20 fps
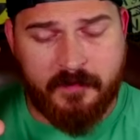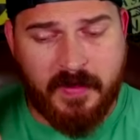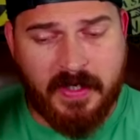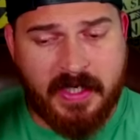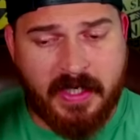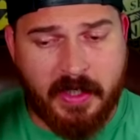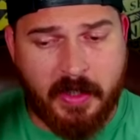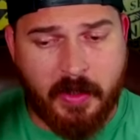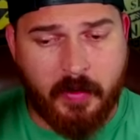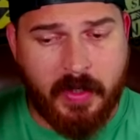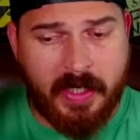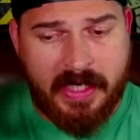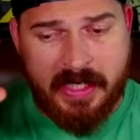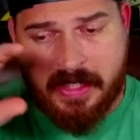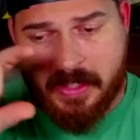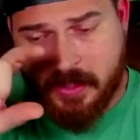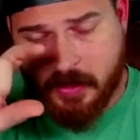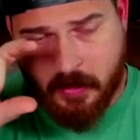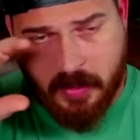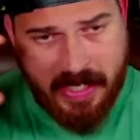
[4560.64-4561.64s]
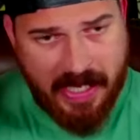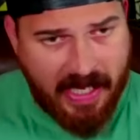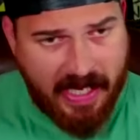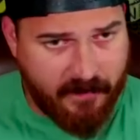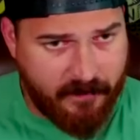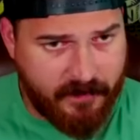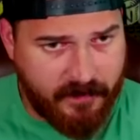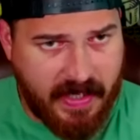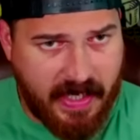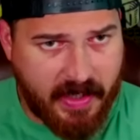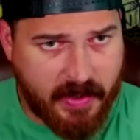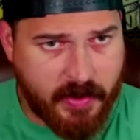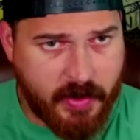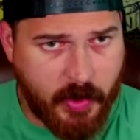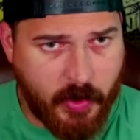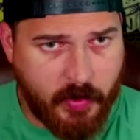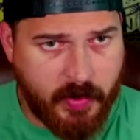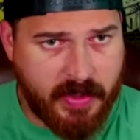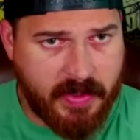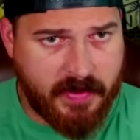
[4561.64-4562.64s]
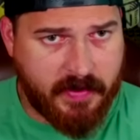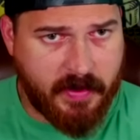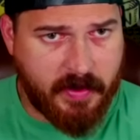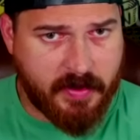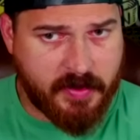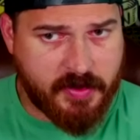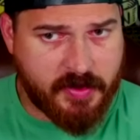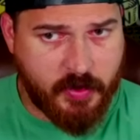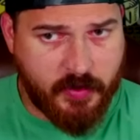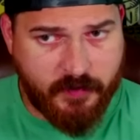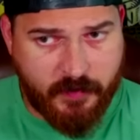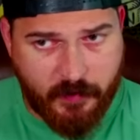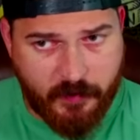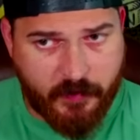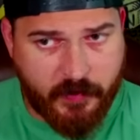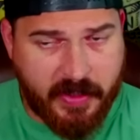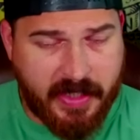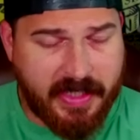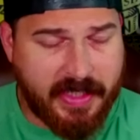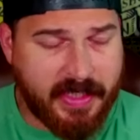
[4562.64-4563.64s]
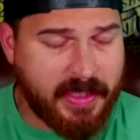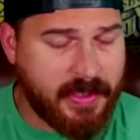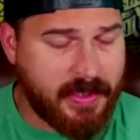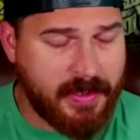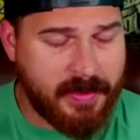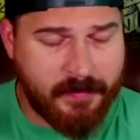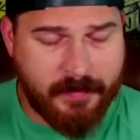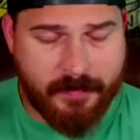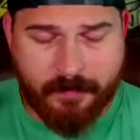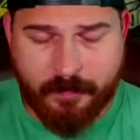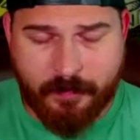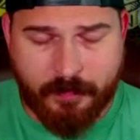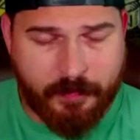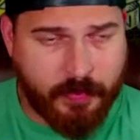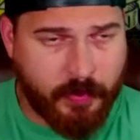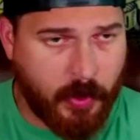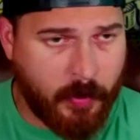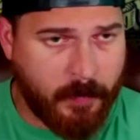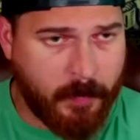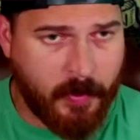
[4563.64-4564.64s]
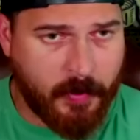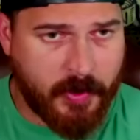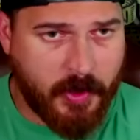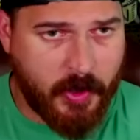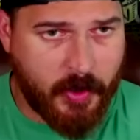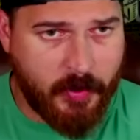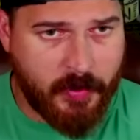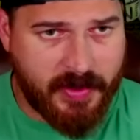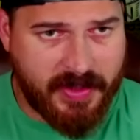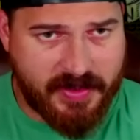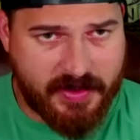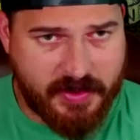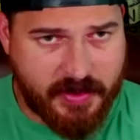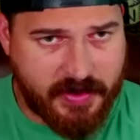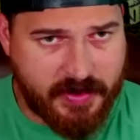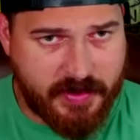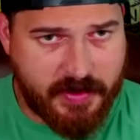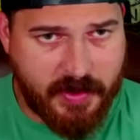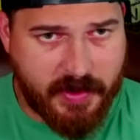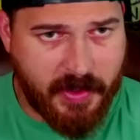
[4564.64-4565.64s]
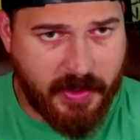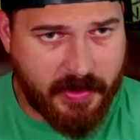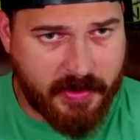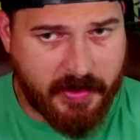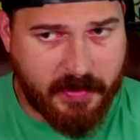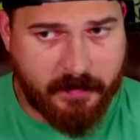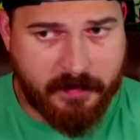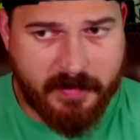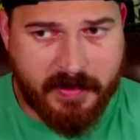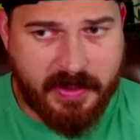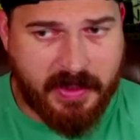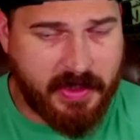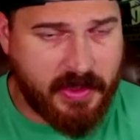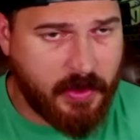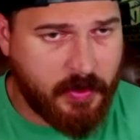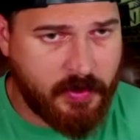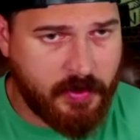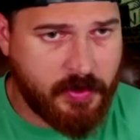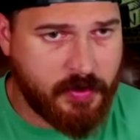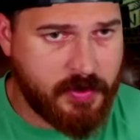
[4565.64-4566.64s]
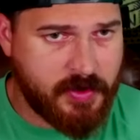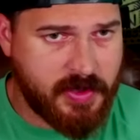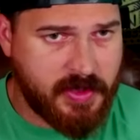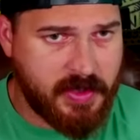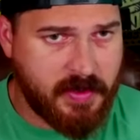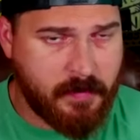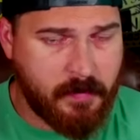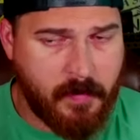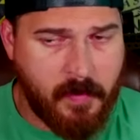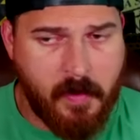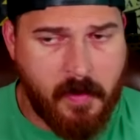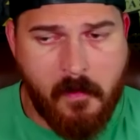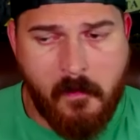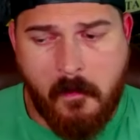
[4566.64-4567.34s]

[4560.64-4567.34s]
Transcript: video, and it'll have that code in there. So if you forget it, promo code is just Doug, D-O-U-G.